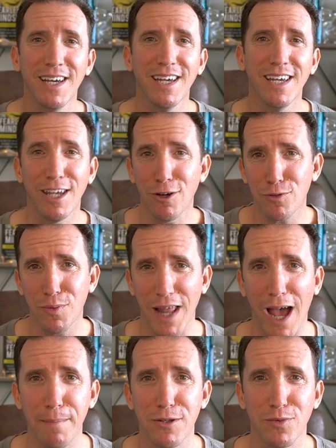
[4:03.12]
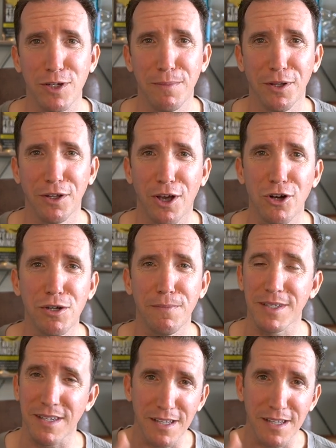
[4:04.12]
Here's what happens when you build a coaching business.